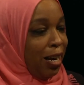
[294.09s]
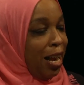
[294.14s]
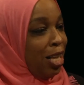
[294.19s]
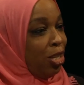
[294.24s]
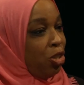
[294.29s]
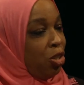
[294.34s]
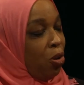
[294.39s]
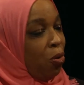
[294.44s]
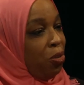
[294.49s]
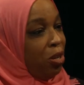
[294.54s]
And
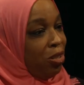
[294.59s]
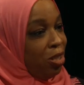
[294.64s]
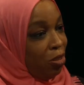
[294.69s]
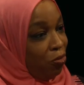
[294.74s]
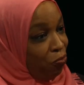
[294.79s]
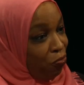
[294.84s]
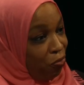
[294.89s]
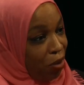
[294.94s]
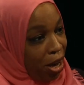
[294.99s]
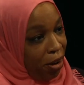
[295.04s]
so there's a
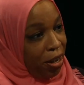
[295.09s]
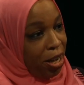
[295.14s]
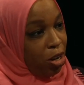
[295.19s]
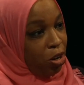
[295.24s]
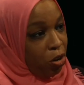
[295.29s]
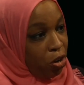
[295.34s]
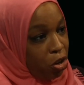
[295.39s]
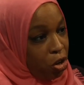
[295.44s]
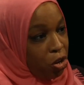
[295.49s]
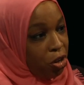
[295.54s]
very
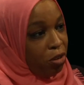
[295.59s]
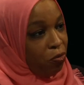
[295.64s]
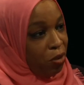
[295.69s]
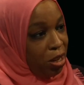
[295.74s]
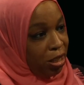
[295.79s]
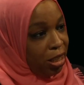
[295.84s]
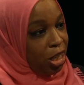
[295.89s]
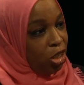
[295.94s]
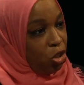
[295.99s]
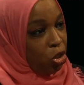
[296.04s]
good
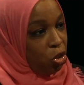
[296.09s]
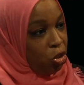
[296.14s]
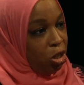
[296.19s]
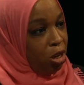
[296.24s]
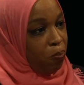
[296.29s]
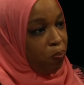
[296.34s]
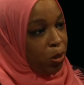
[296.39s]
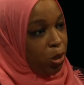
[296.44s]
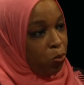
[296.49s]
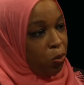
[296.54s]

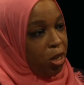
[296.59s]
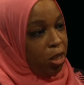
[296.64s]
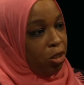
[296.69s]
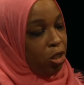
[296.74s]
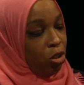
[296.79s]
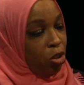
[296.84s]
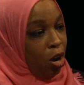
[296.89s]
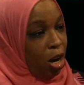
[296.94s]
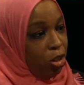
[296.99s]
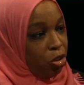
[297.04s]
relationship between the
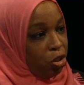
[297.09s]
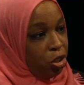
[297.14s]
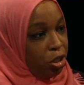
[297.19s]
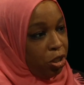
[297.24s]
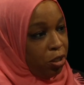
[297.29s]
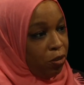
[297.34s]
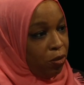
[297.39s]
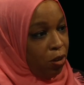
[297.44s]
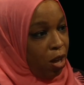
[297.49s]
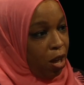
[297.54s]

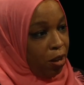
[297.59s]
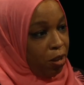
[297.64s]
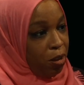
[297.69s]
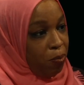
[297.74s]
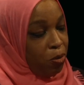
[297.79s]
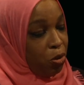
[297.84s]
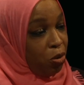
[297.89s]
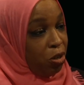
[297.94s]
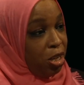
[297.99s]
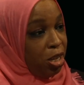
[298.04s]
larger uh,
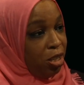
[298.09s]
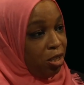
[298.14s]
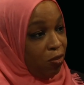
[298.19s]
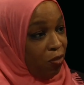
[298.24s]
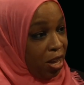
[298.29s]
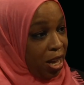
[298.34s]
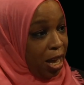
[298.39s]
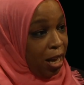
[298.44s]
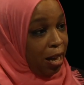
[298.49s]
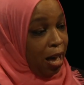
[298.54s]
communities of
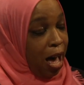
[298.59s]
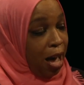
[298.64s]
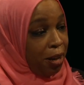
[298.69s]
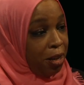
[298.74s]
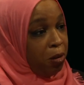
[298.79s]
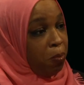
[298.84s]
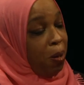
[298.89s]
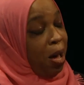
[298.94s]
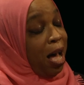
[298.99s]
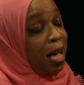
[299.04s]
Hancock
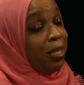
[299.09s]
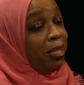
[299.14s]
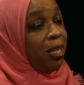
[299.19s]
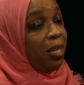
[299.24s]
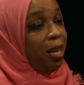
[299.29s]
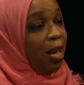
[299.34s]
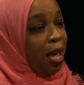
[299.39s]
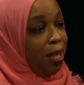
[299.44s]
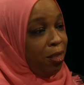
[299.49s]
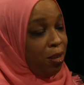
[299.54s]
and Deposit and
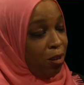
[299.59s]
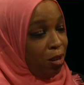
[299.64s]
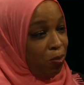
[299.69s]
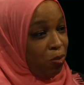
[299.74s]
mm -hmm. the mm-hmm.